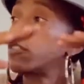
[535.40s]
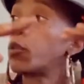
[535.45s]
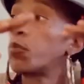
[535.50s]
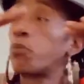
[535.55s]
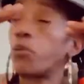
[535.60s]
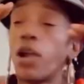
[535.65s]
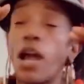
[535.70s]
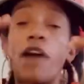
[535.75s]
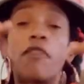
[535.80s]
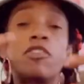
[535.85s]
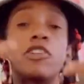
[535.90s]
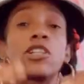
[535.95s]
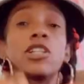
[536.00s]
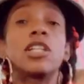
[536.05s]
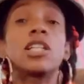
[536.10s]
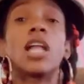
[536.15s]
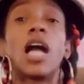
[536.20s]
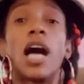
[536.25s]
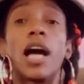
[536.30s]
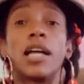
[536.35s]
the poverty
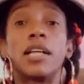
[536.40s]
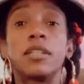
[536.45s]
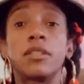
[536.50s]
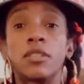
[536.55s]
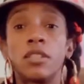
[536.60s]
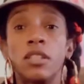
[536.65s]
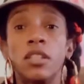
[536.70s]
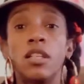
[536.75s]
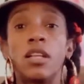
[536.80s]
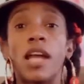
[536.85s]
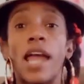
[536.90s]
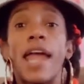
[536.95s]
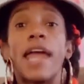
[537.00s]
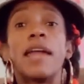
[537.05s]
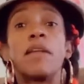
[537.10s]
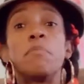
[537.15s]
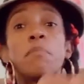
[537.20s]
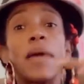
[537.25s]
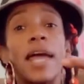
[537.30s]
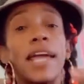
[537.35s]
line
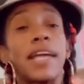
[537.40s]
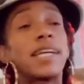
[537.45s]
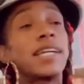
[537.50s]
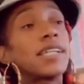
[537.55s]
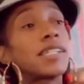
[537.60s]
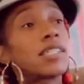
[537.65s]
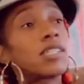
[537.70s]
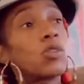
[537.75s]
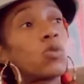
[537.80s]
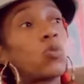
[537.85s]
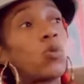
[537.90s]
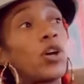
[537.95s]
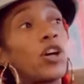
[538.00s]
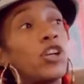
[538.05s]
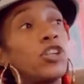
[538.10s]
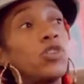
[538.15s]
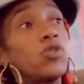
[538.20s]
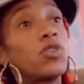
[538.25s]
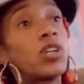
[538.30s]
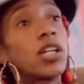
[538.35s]
and make it to where
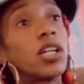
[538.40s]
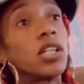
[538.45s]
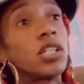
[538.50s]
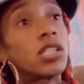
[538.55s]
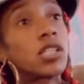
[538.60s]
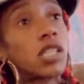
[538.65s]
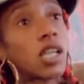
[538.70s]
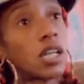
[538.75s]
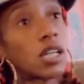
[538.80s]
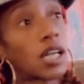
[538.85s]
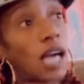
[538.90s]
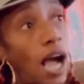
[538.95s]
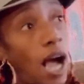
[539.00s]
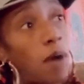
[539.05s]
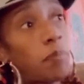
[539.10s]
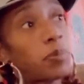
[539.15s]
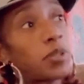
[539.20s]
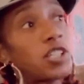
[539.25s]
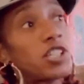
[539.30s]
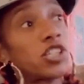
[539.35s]
you can
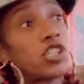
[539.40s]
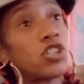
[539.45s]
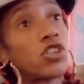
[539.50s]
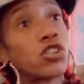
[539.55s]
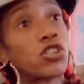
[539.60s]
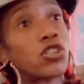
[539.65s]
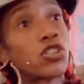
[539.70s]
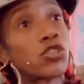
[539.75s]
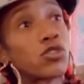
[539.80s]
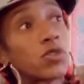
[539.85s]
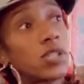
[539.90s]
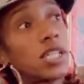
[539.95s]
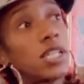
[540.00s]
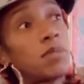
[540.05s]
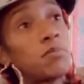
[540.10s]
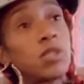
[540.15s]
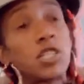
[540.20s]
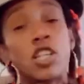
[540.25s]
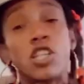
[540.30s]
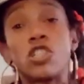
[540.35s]
accomplish your
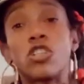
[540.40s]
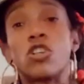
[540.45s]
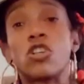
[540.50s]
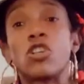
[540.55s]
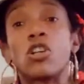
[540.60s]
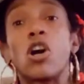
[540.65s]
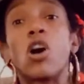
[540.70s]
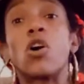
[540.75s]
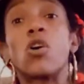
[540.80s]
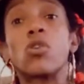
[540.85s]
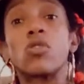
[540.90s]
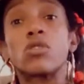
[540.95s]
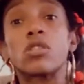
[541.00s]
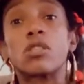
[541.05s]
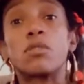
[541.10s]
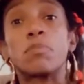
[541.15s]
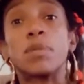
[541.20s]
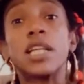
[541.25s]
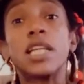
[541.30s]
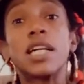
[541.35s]
dreams and your
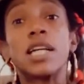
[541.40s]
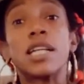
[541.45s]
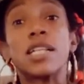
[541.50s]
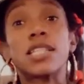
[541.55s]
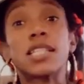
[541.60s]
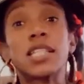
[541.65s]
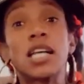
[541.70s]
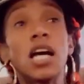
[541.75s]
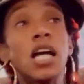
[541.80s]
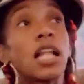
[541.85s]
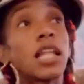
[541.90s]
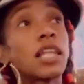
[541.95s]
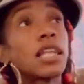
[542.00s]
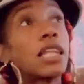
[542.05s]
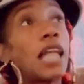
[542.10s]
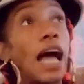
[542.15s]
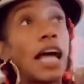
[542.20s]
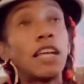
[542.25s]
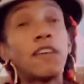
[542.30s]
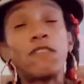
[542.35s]
goals because
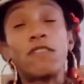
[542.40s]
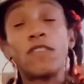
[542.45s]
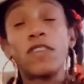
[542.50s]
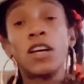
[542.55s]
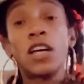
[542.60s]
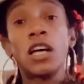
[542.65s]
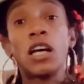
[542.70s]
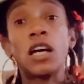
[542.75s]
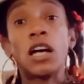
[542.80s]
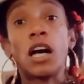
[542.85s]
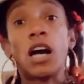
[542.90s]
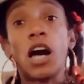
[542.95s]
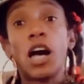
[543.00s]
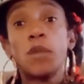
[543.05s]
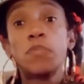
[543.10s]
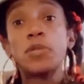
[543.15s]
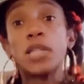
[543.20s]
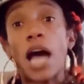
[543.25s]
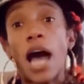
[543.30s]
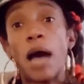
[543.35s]
life
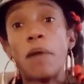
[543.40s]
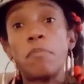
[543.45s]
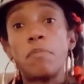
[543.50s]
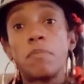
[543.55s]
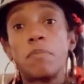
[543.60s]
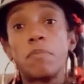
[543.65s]
up top,